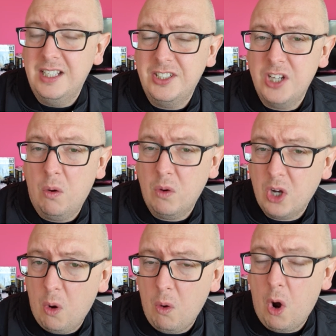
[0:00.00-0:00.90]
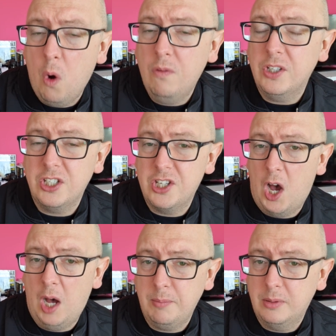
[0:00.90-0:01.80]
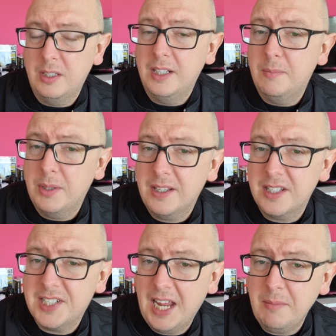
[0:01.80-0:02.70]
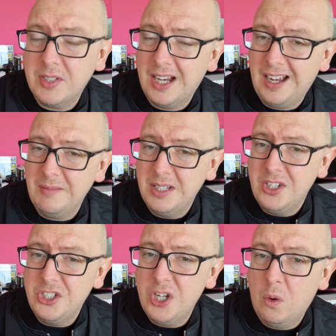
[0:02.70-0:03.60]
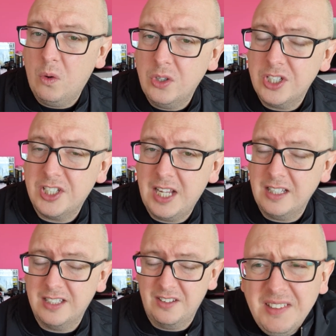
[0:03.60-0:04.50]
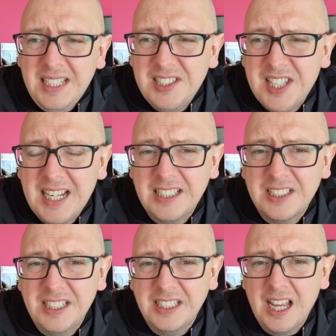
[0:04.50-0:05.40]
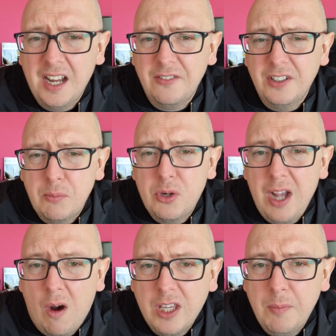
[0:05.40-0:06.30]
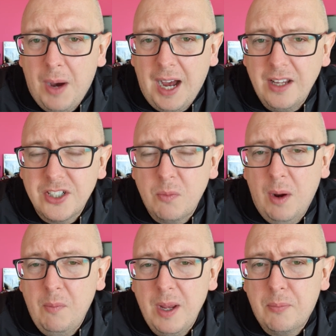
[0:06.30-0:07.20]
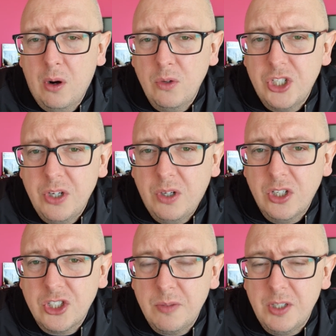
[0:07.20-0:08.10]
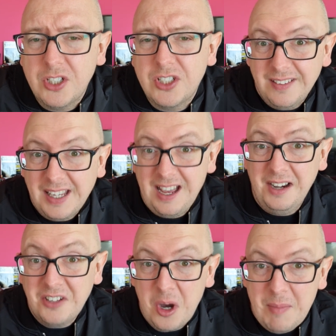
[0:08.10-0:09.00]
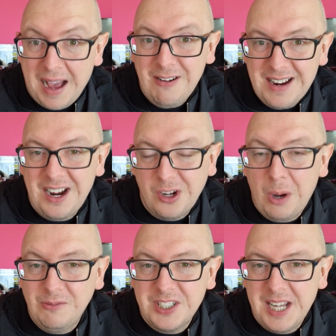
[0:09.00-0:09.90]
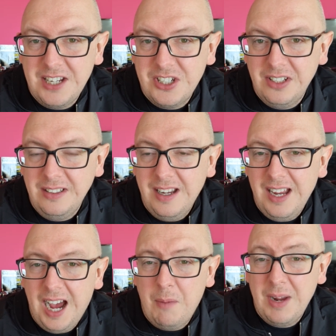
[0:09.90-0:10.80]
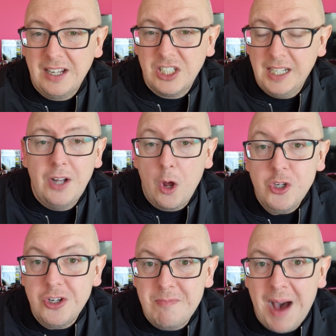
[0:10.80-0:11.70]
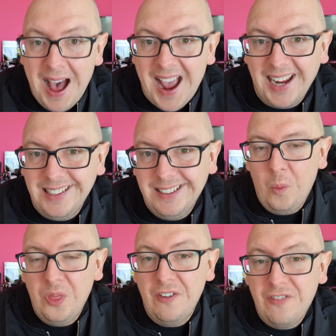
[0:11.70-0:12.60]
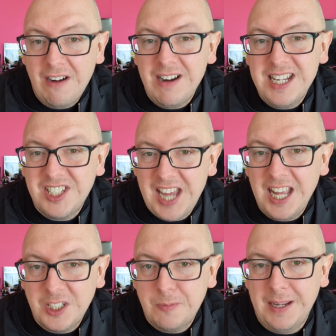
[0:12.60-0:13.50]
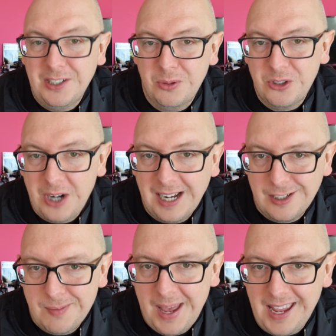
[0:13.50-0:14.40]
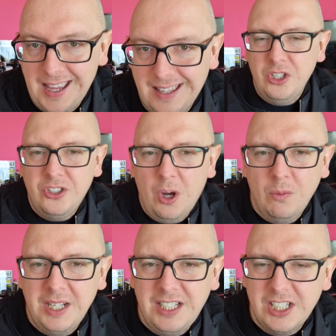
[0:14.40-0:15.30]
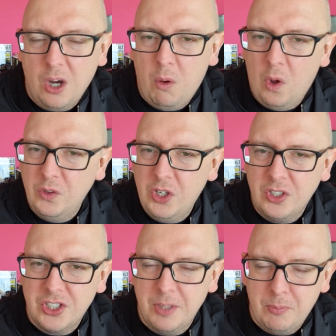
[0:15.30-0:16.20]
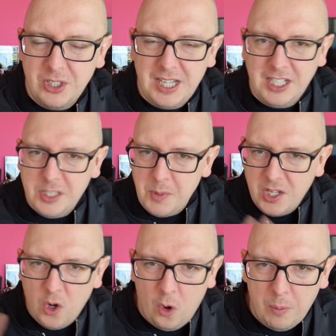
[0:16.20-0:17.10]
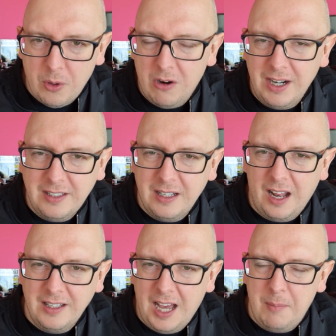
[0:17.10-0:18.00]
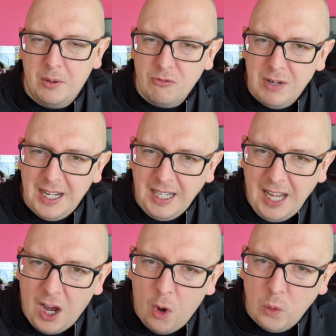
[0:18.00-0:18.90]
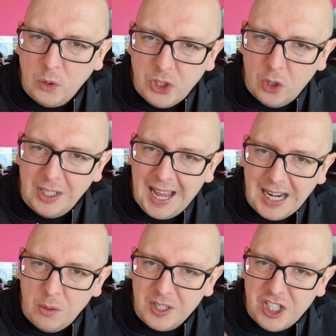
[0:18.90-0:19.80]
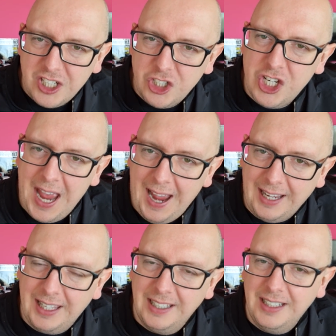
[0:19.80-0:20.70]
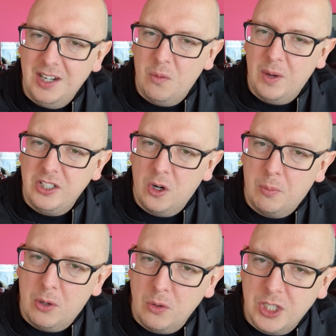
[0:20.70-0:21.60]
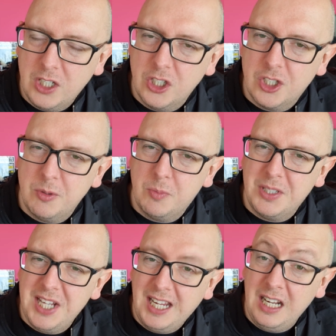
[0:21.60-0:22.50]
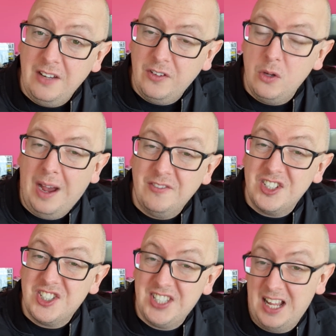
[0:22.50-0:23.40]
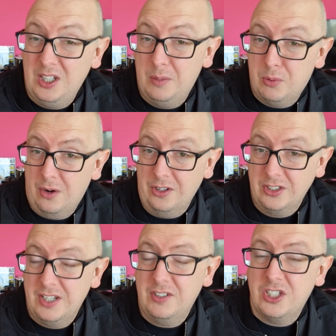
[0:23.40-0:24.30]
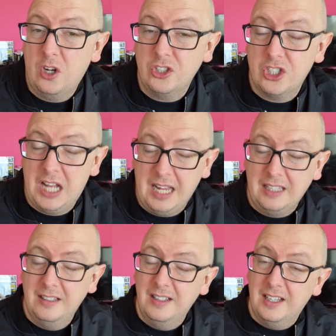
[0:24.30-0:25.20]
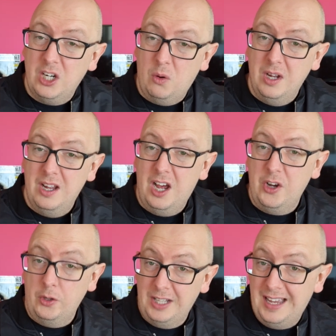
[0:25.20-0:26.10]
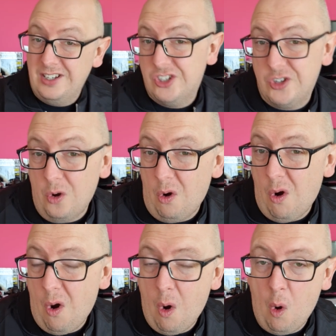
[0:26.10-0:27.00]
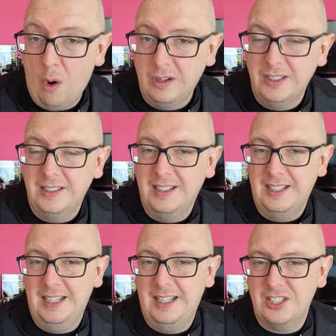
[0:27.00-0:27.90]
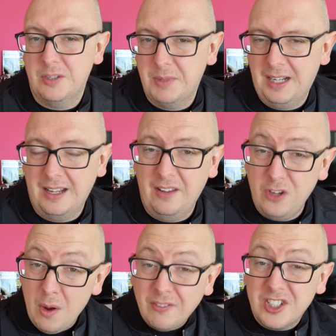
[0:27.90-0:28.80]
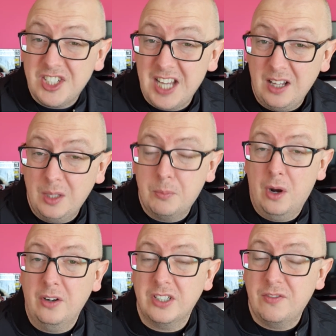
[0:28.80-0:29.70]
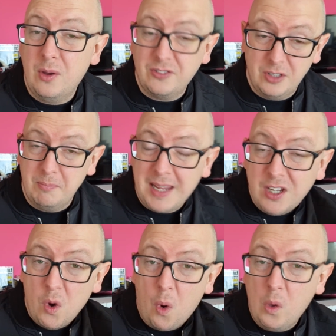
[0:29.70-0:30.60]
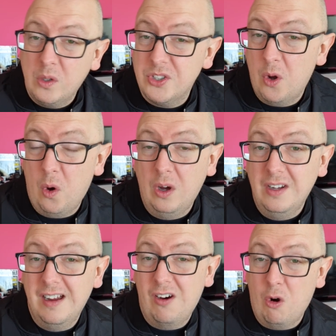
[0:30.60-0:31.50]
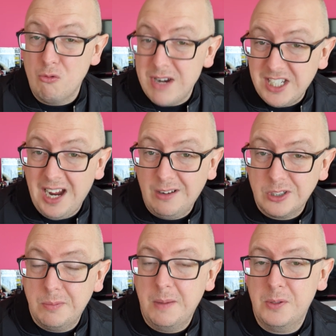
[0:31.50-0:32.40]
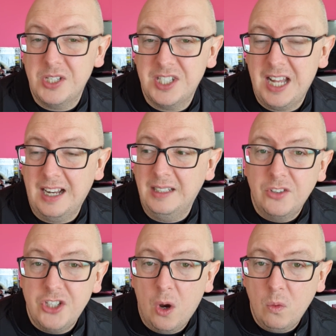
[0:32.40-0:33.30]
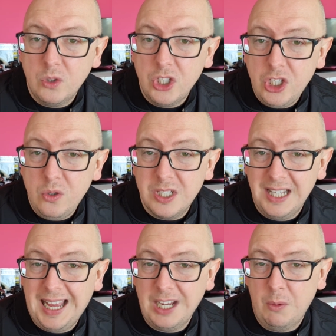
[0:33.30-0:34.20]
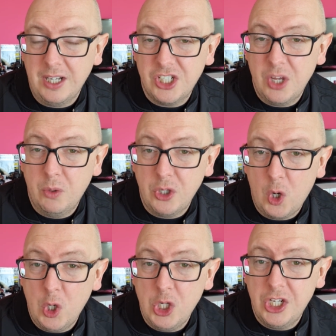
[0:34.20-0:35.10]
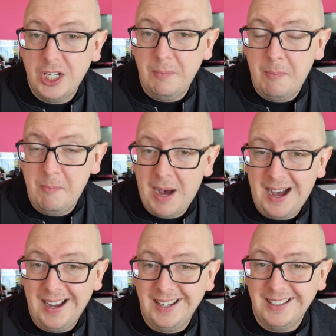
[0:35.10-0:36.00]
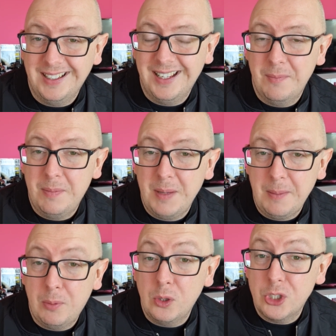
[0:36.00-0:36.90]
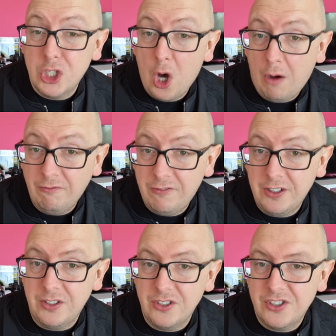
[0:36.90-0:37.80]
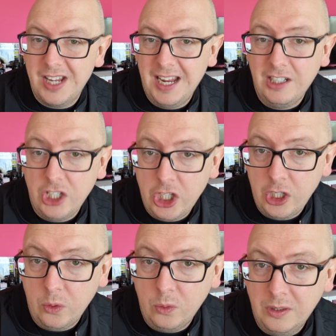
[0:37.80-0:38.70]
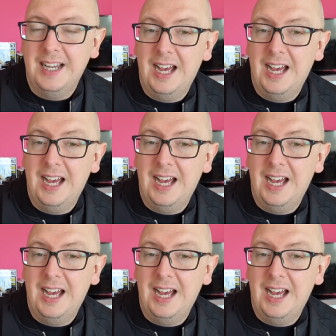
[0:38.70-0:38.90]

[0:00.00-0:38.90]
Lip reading: Don't go over the top, but at the same time, don't undersell yourself. These things can kind of preoccupy us. And when we approach new customers, they kind of come out in our conversation and we actually undermine the very sales pitch we're trying to make. You don't need to go all nuts and pretend to be corporate or anything like that, but really hold your language in check when you're approaching customers, particularly if you have to sell the product. If it's not just like, you know, an online store or something like that. If you have to sell the product, if you have to make calls or reach out to people to sell it, don't use language that would undermine people's confidence in you.